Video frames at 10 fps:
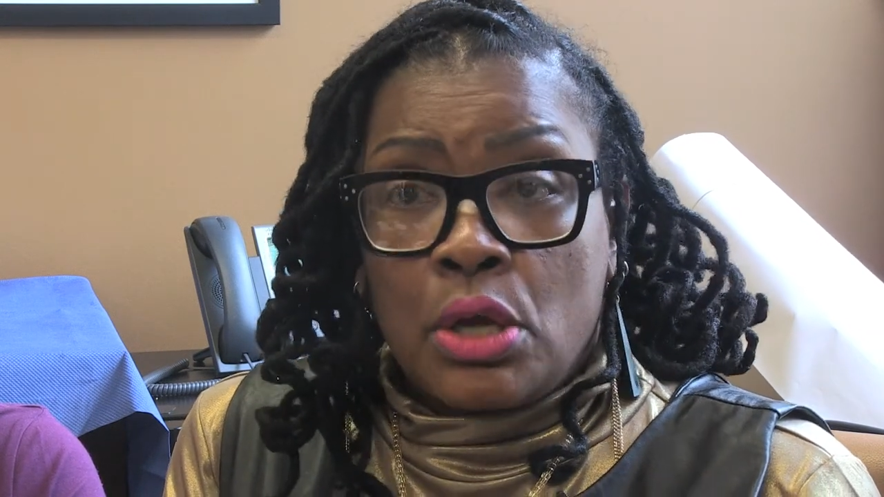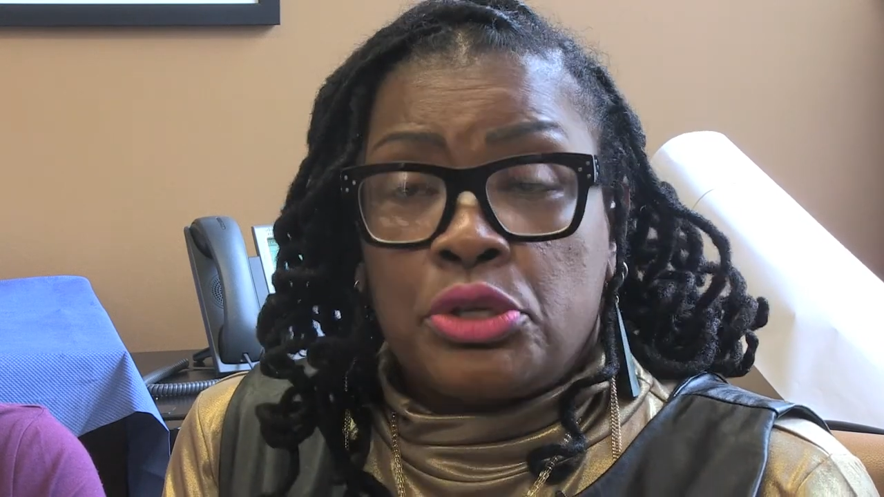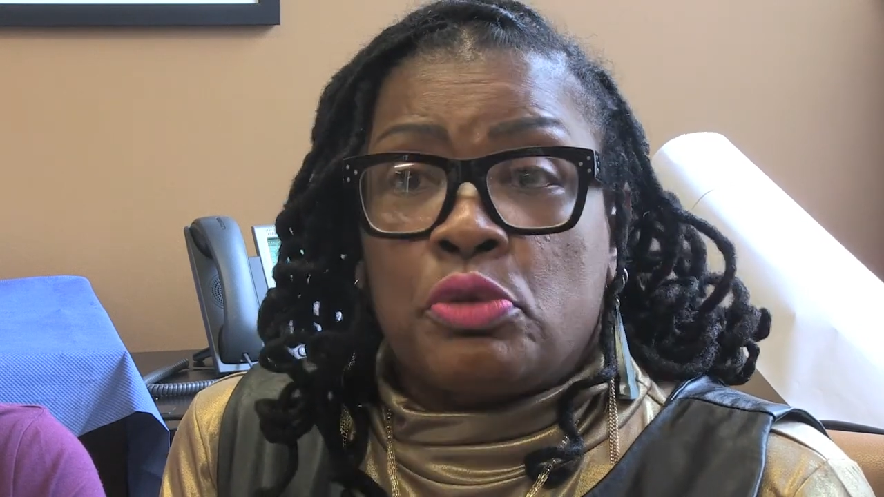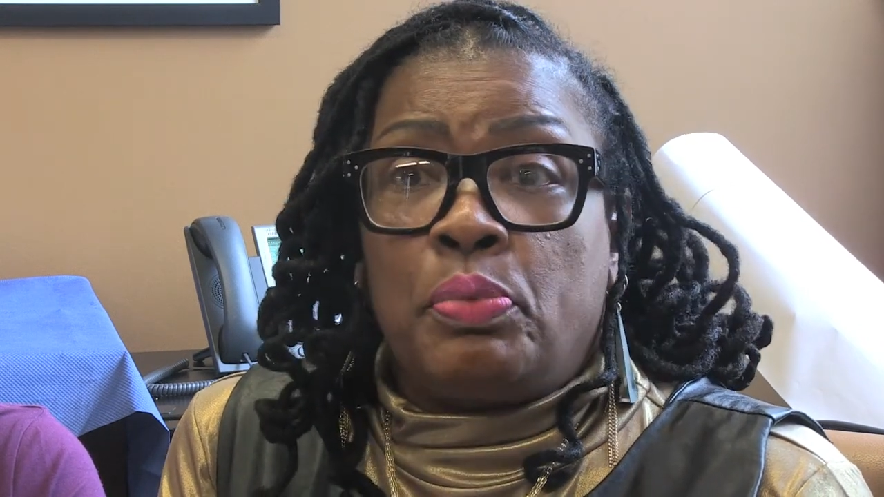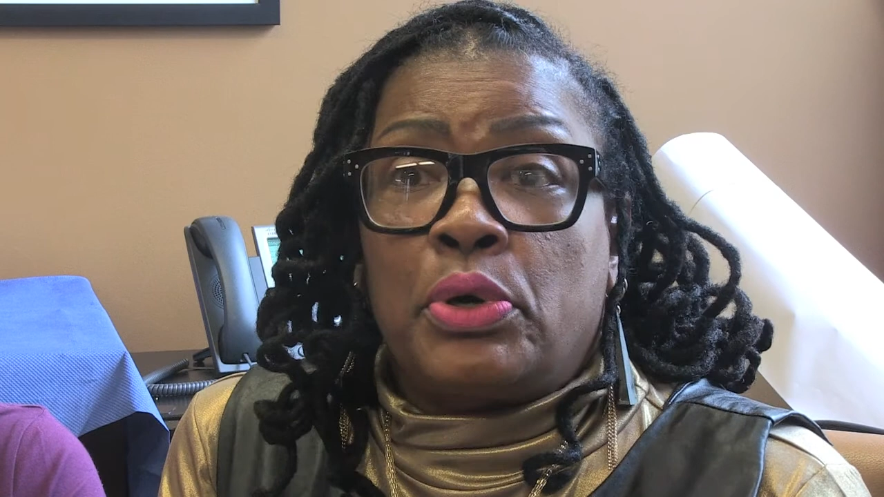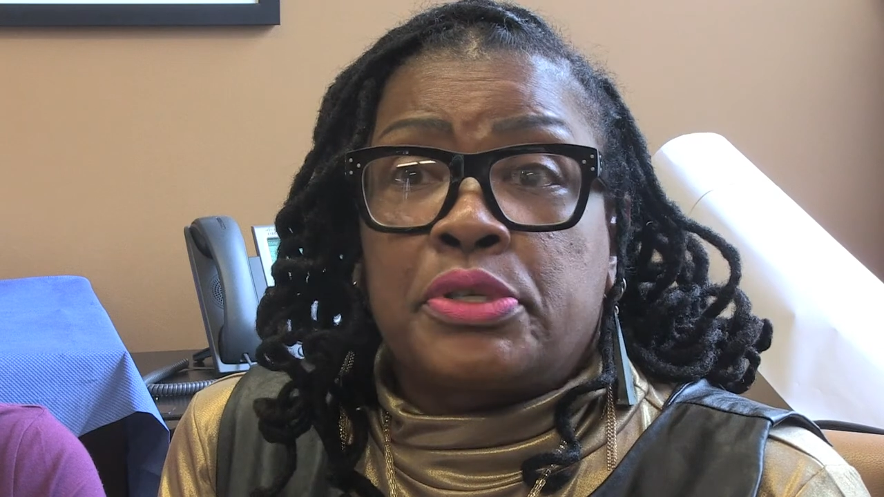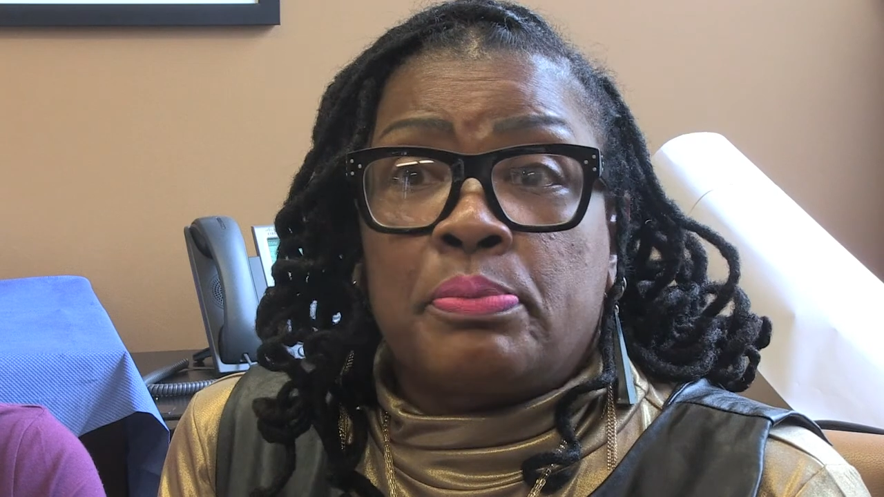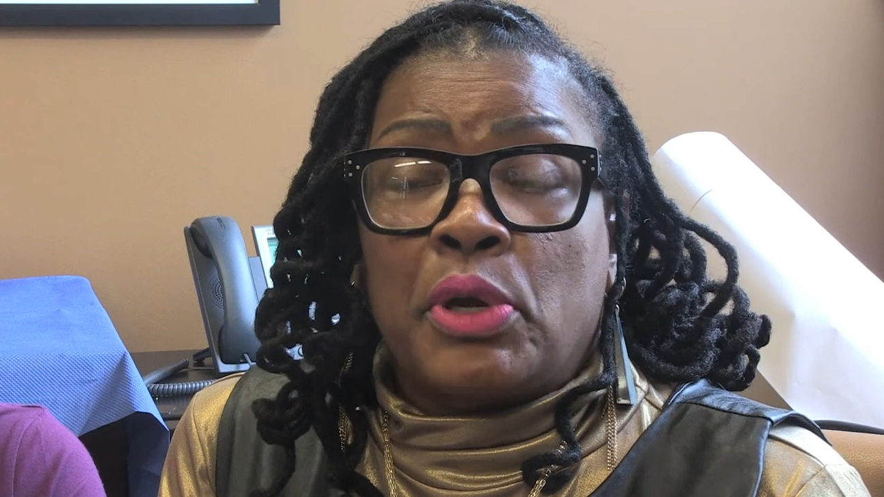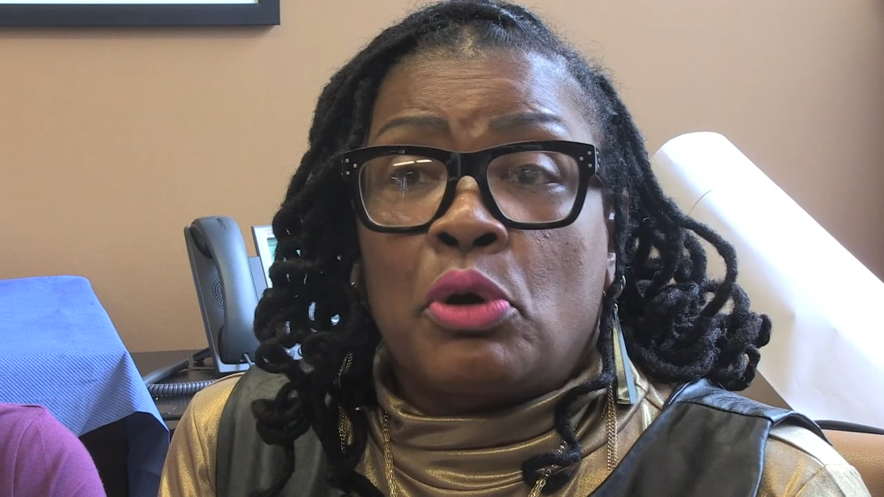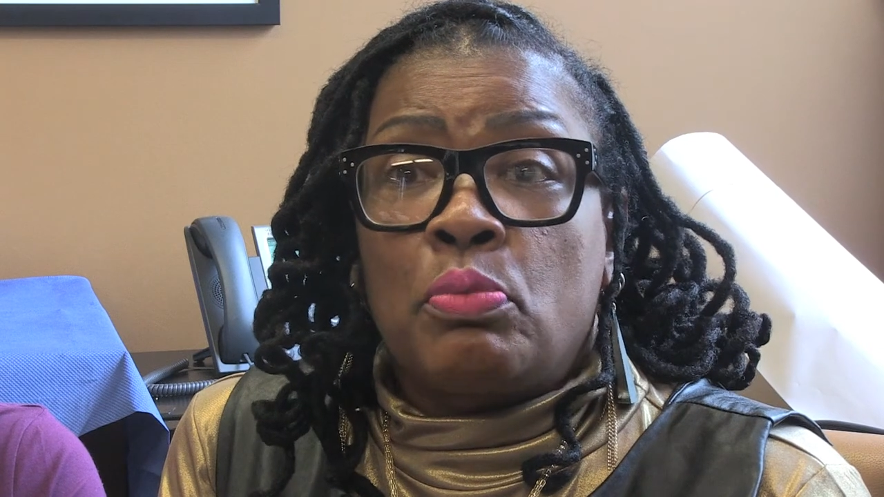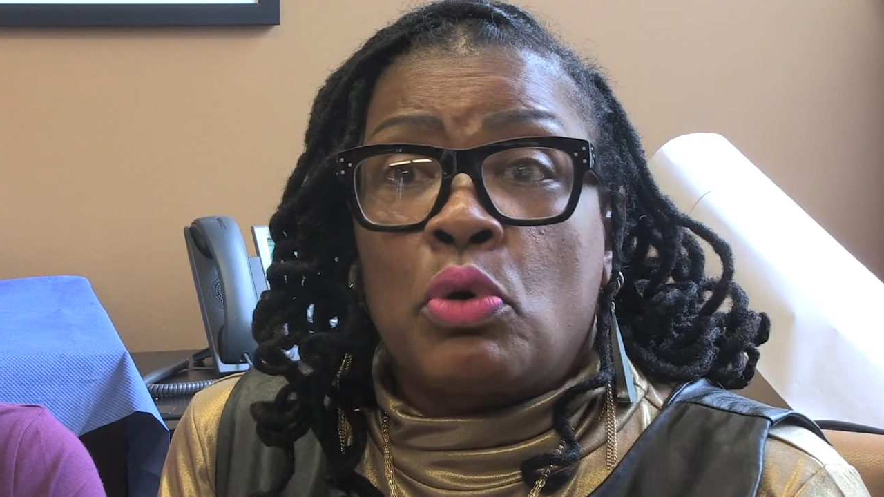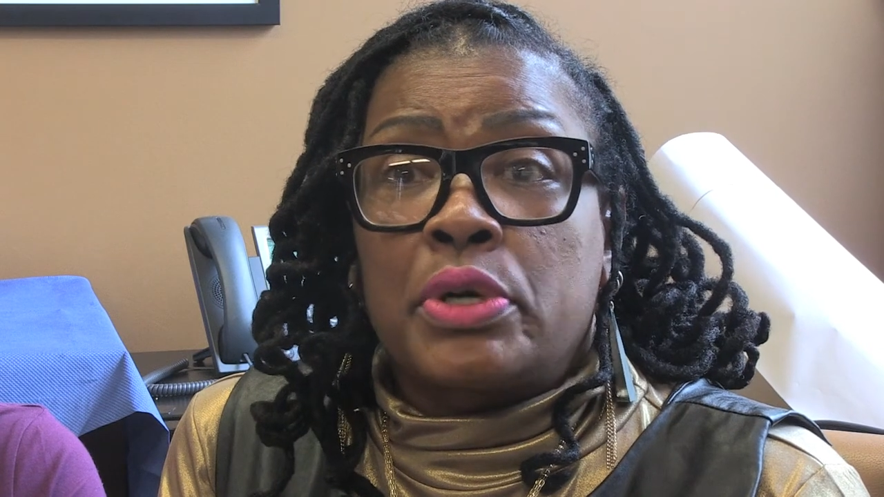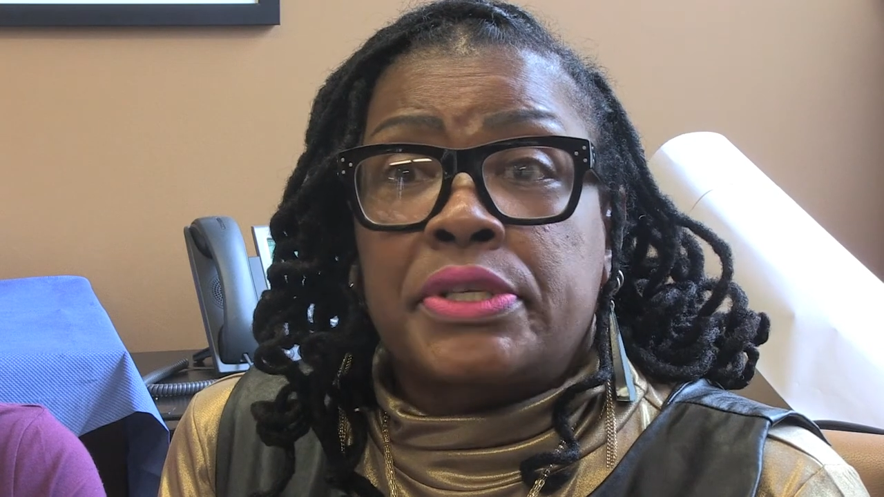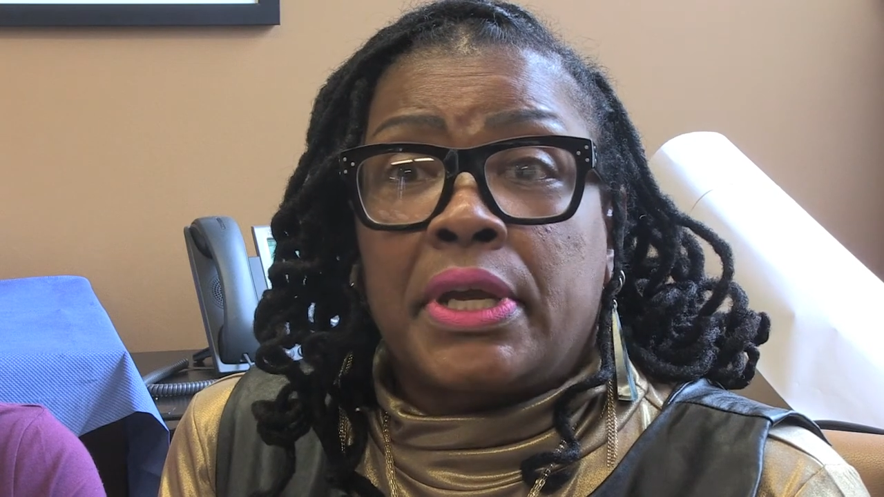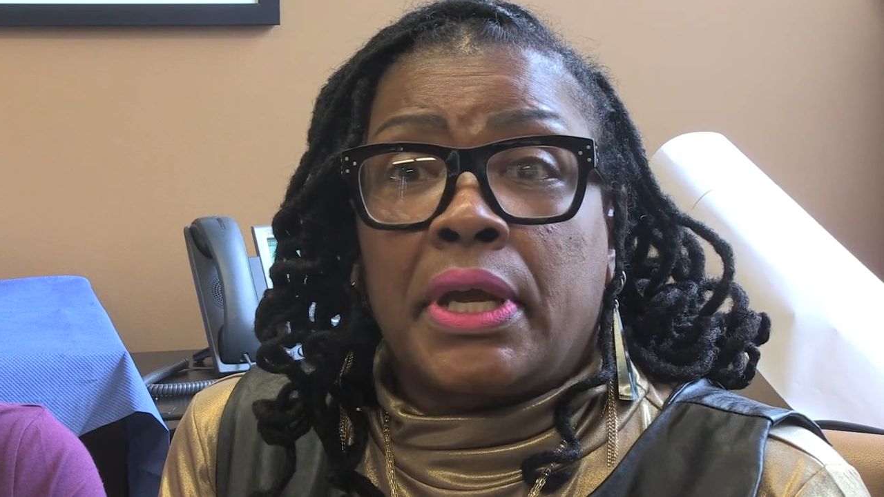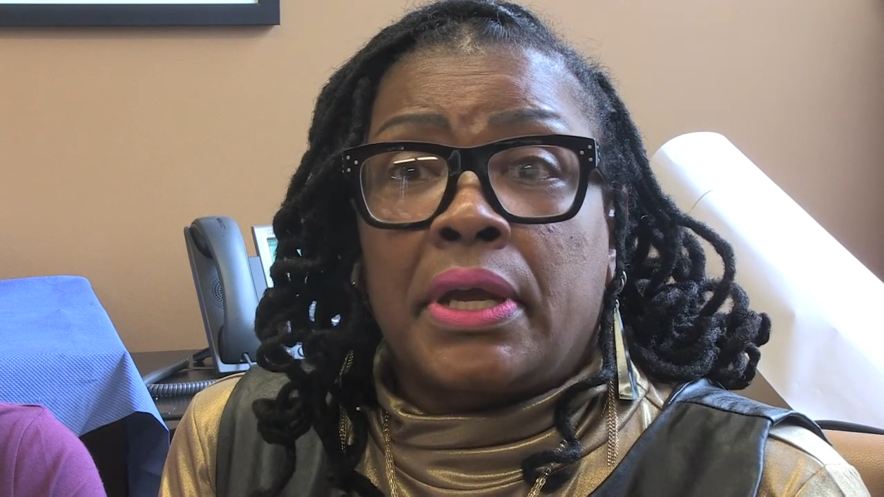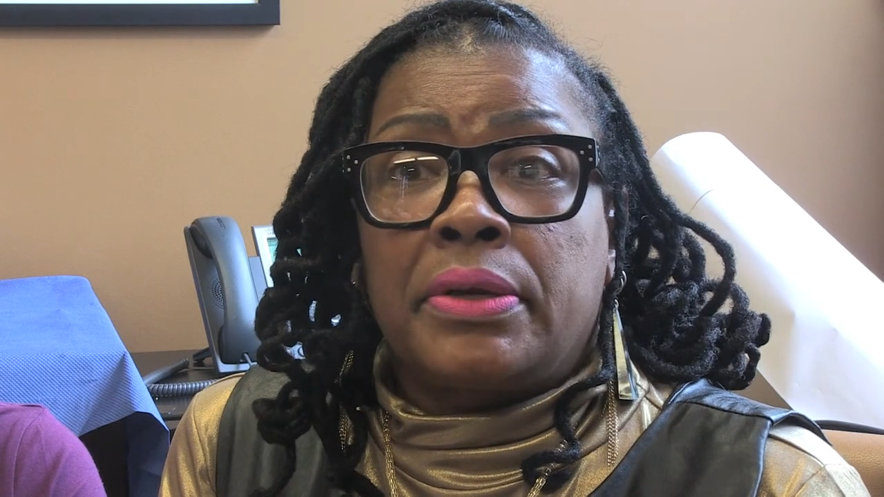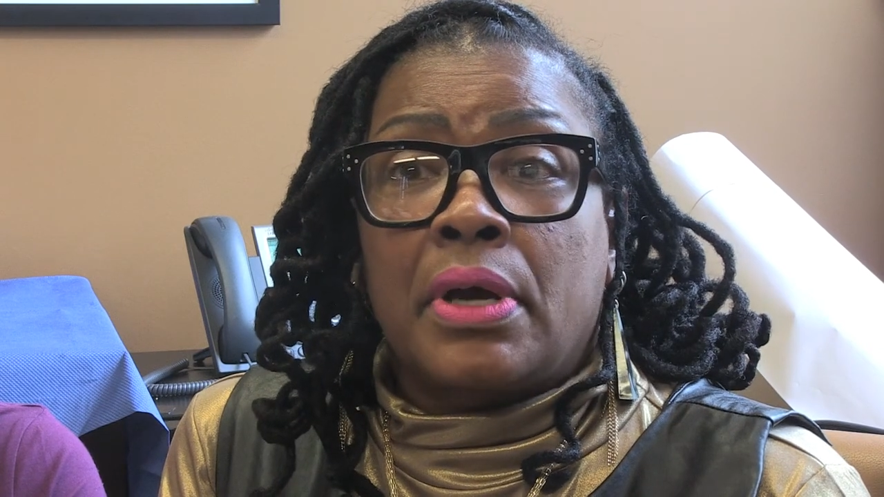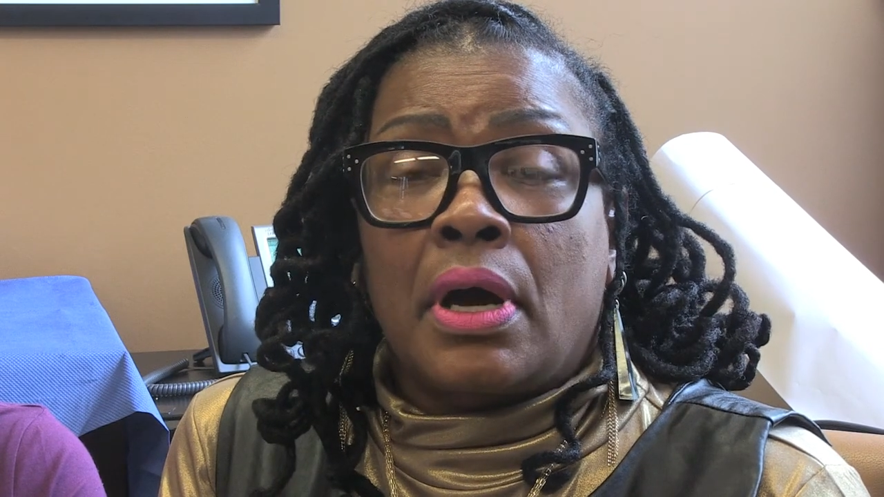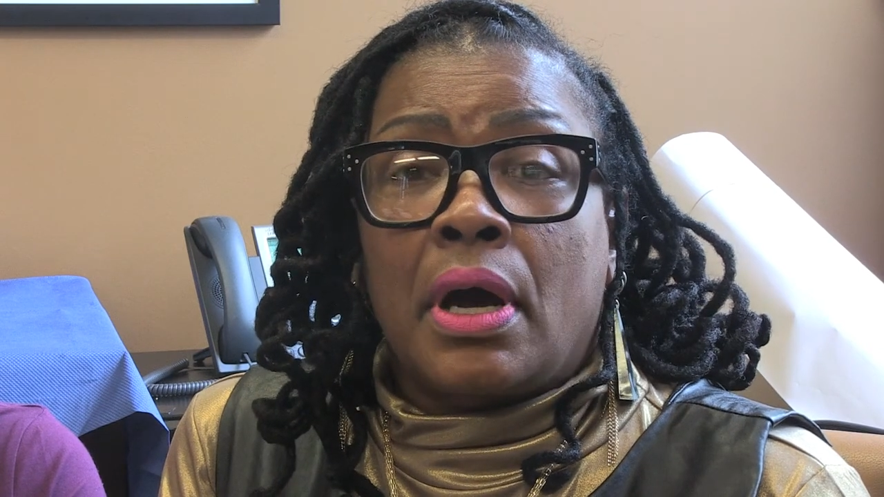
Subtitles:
to put some billboards in